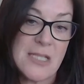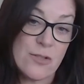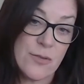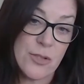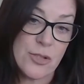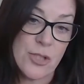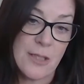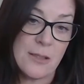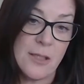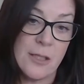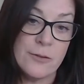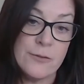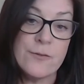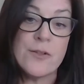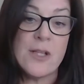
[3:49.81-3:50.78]
That's for
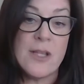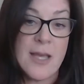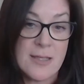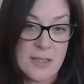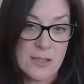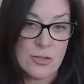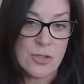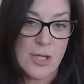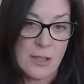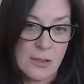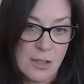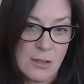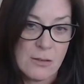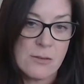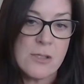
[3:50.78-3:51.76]
truckload. For less than
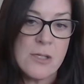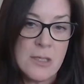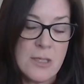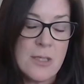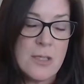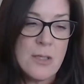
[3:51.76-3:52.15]
truckload,